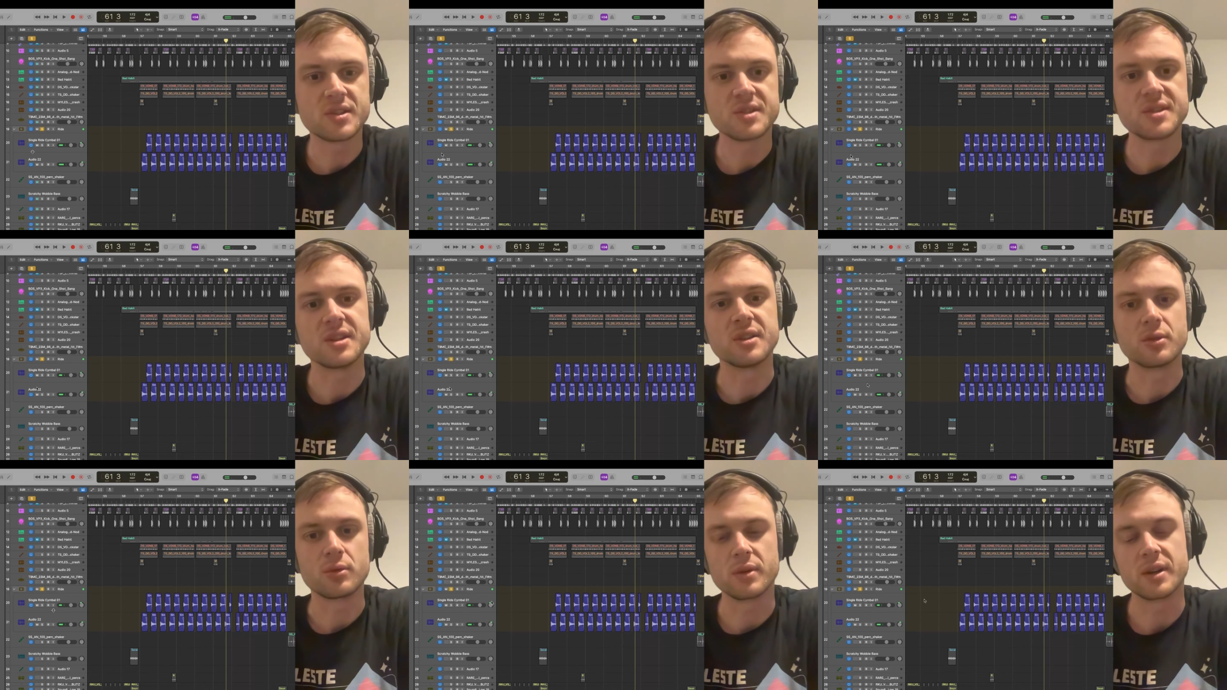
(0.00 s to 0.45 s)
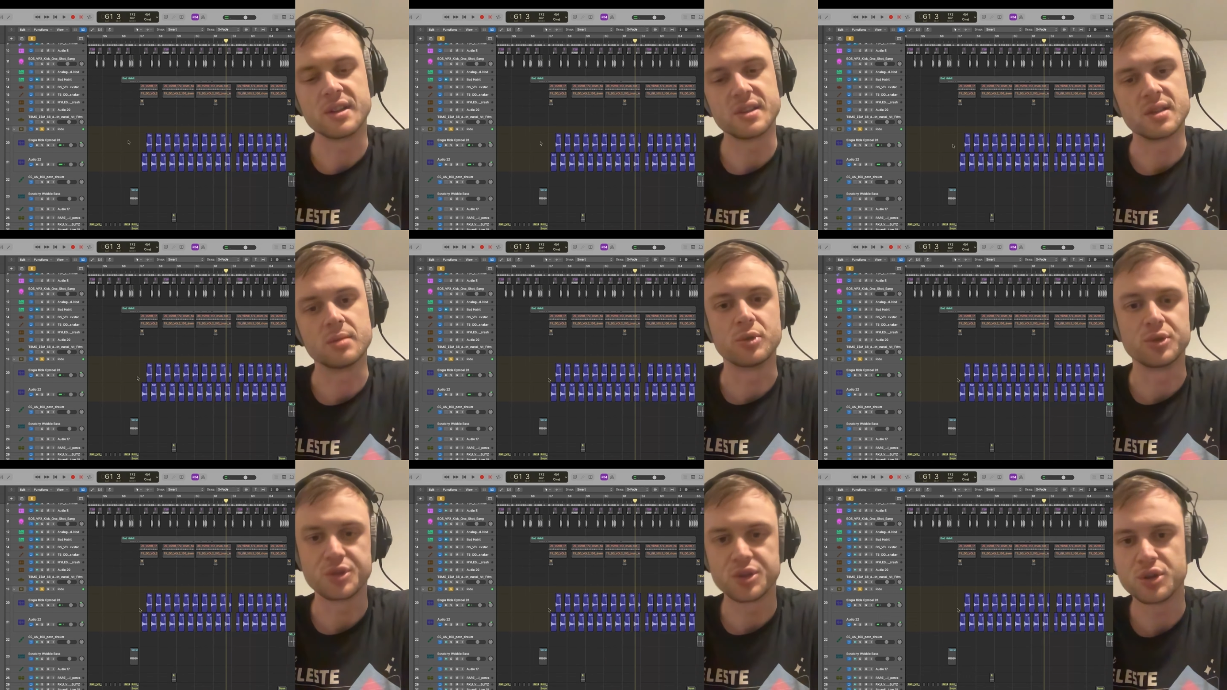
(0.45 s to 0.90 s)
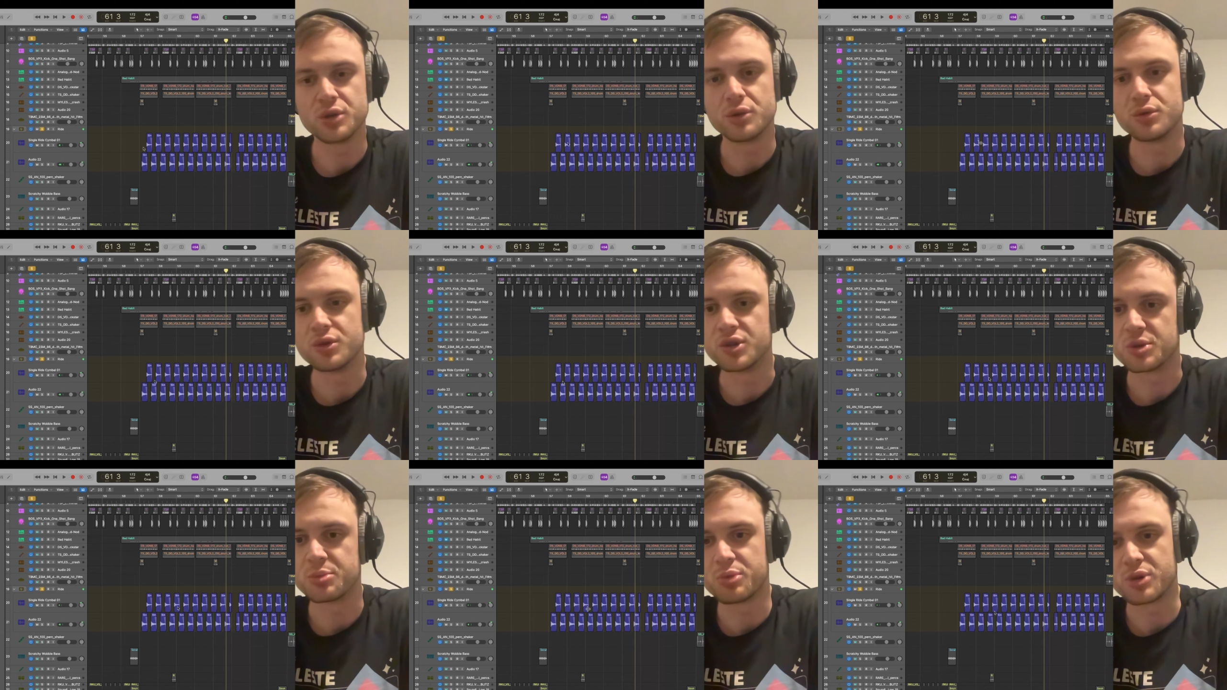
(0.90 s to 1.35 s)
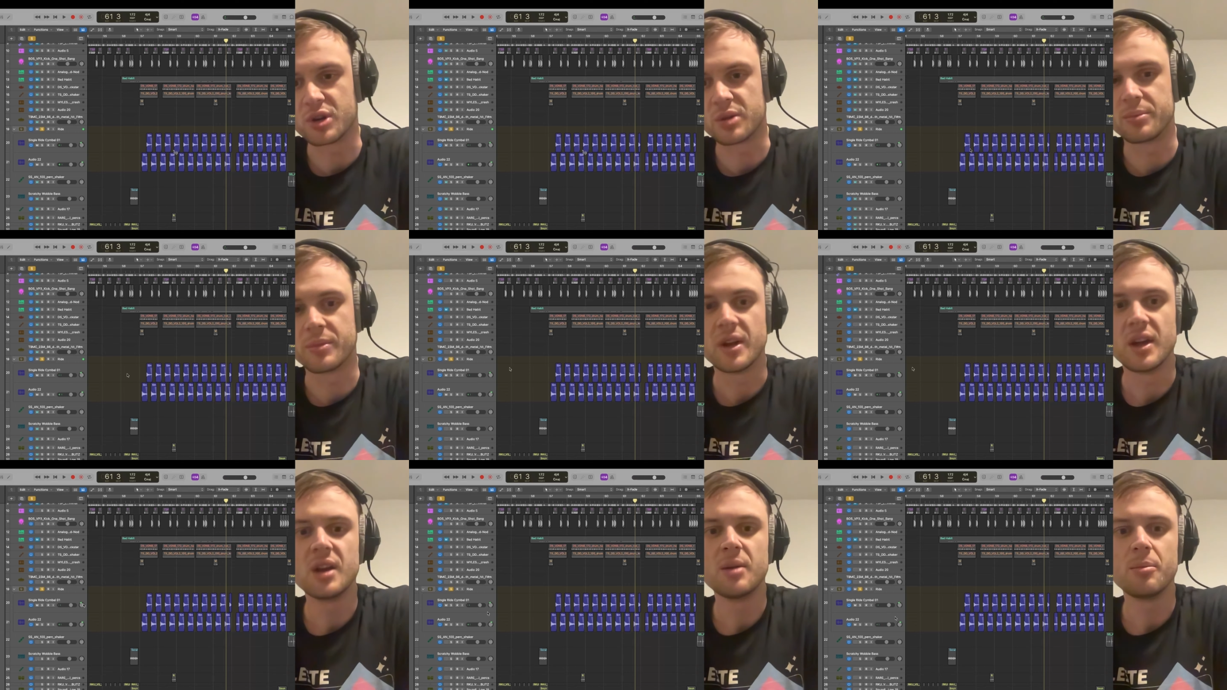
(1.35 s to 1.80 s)
single ride cymbal 2, just put
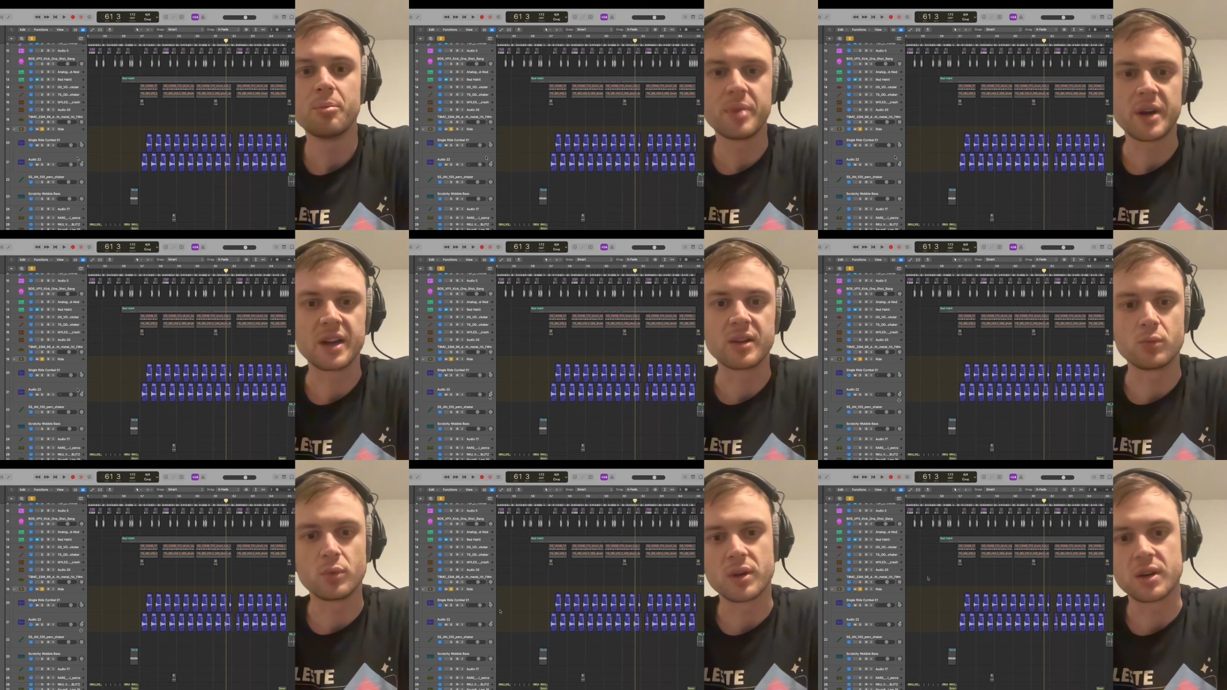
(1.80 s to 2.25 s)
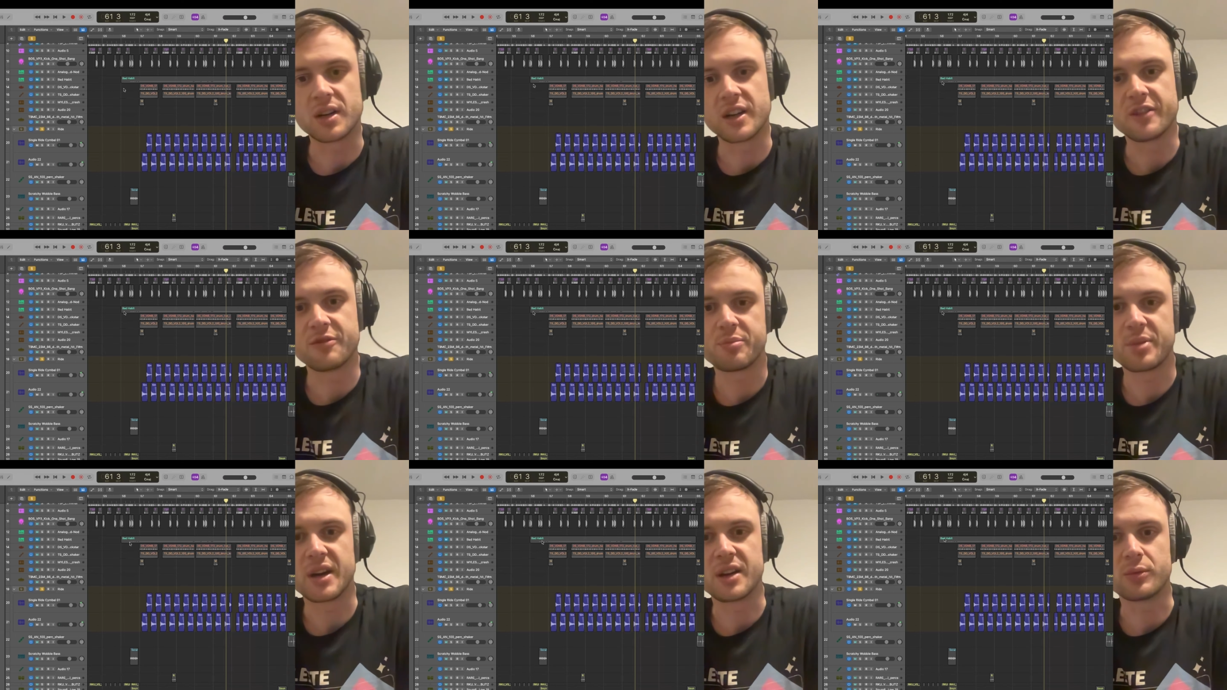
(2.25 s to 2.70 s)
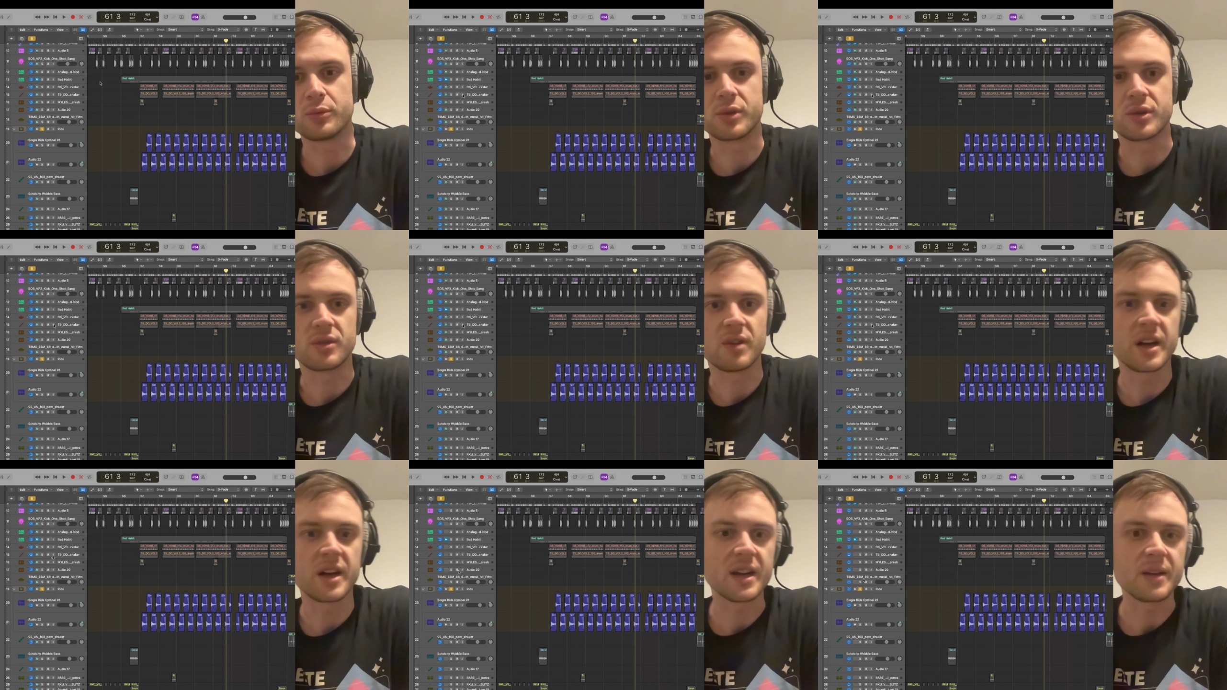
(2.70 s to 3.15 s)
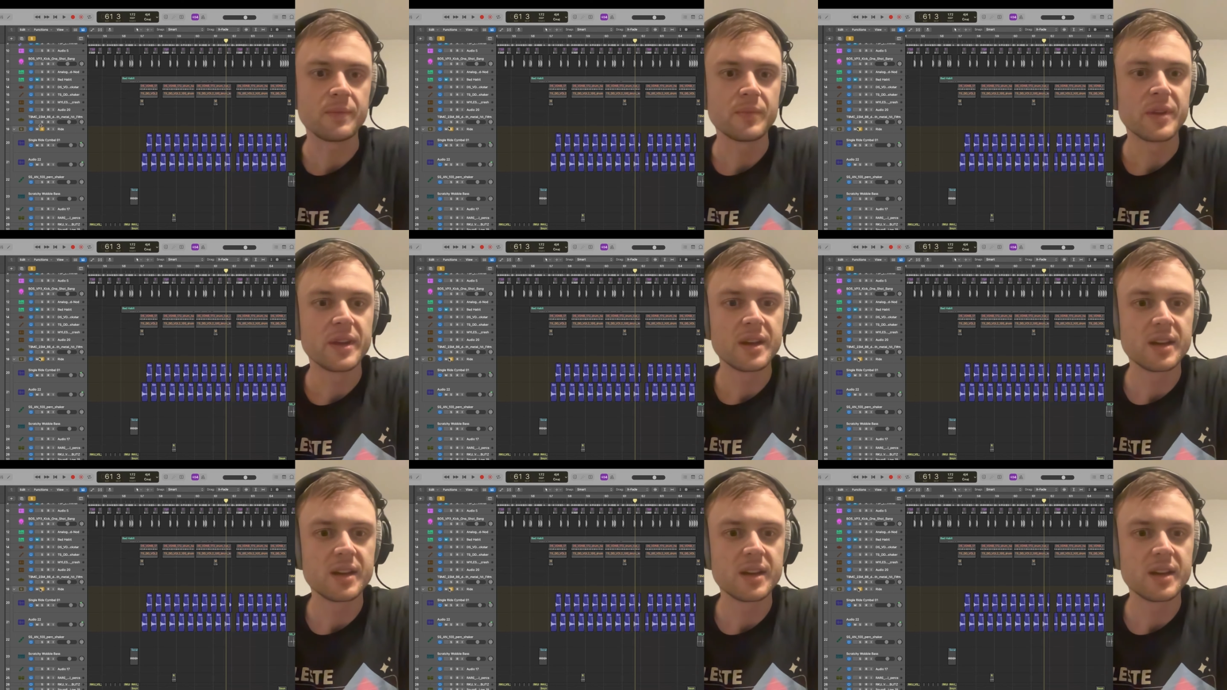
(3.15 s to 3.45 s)
them panned one left, panned one right,